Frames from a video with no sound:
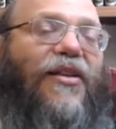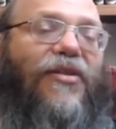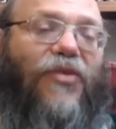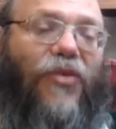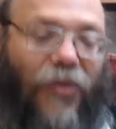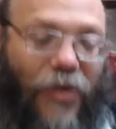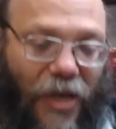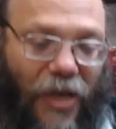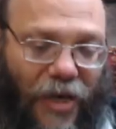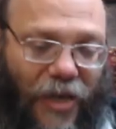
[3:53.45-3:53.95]

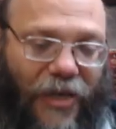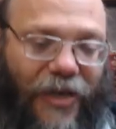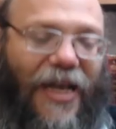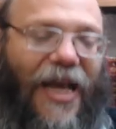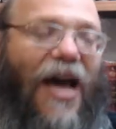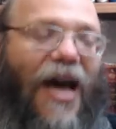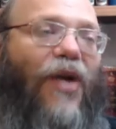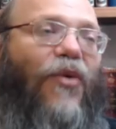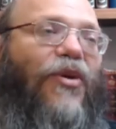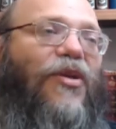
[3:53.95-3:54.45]
So
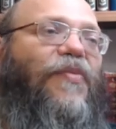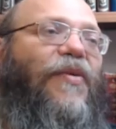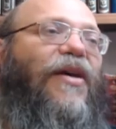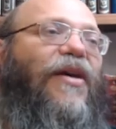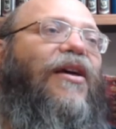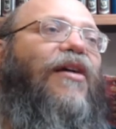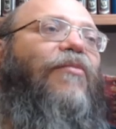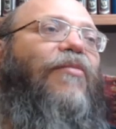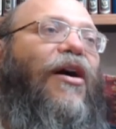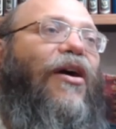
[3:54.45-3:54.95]
now we're
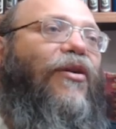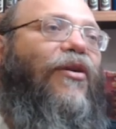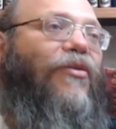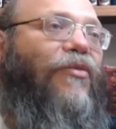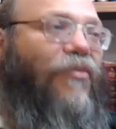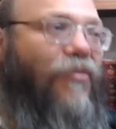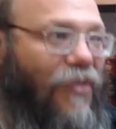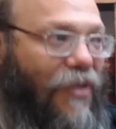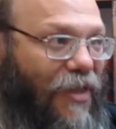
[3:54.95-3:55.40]
speaking about,